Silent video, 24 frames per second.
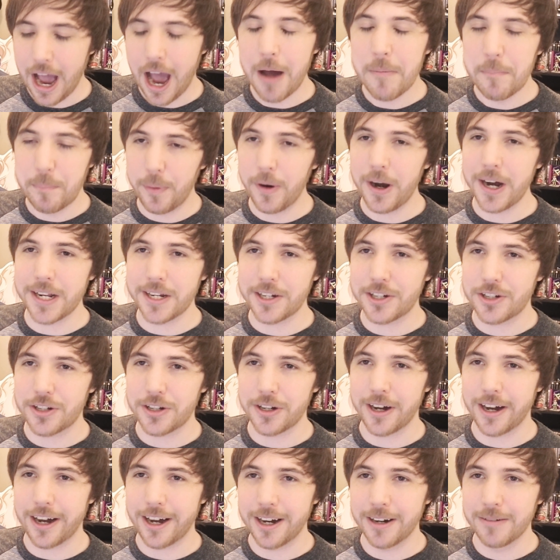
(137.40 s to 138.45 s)
I'm pretty
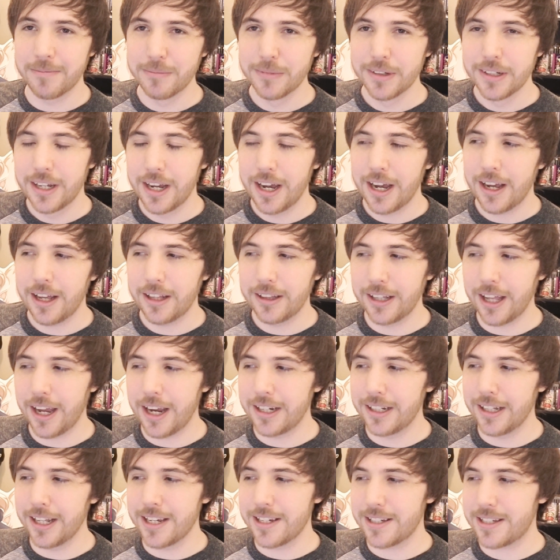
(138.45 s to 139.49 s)
sure.
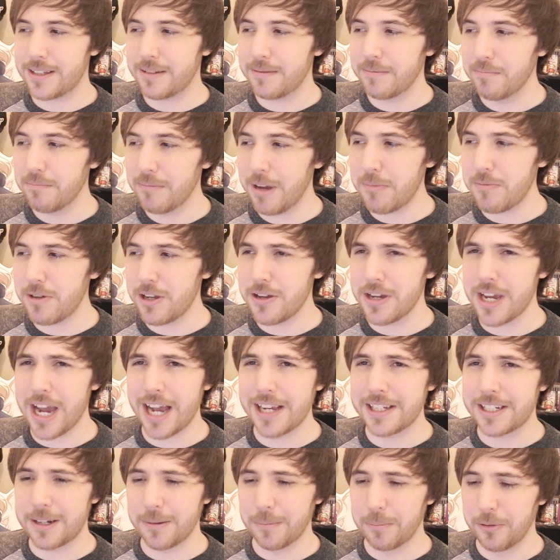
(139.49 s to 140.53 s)
At least, maybe you
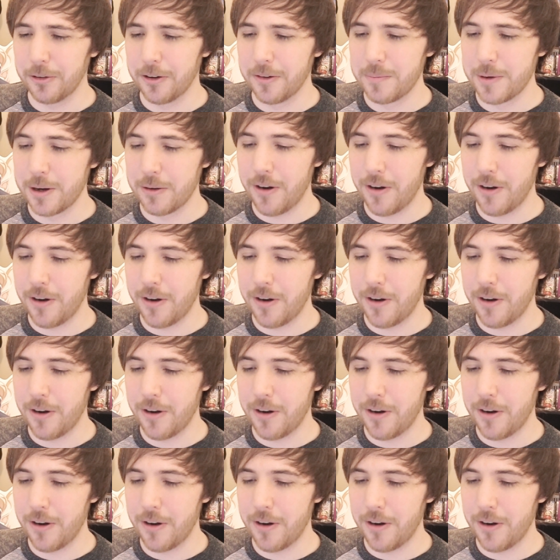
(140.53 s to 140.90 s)
guys can prove me